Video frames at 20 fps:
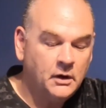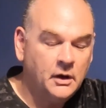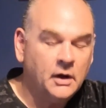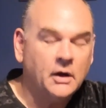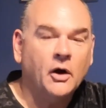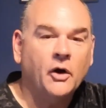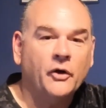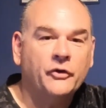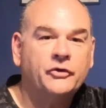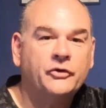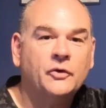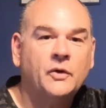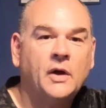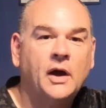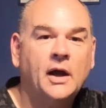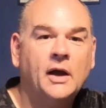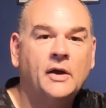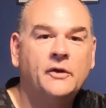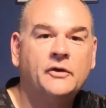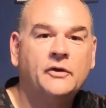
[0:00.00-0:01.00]
It also
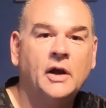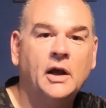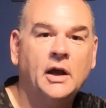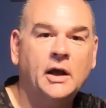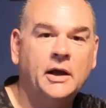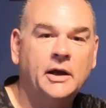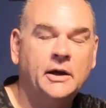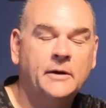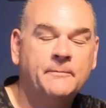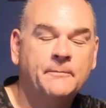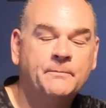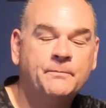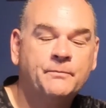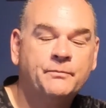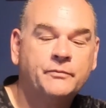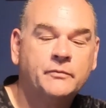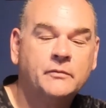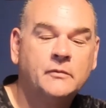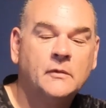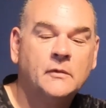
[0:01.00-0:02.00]
has
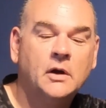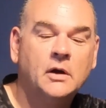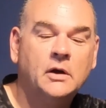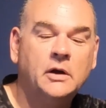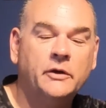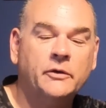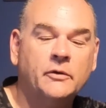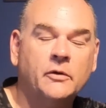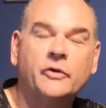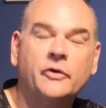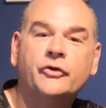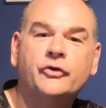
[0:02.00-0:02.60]
either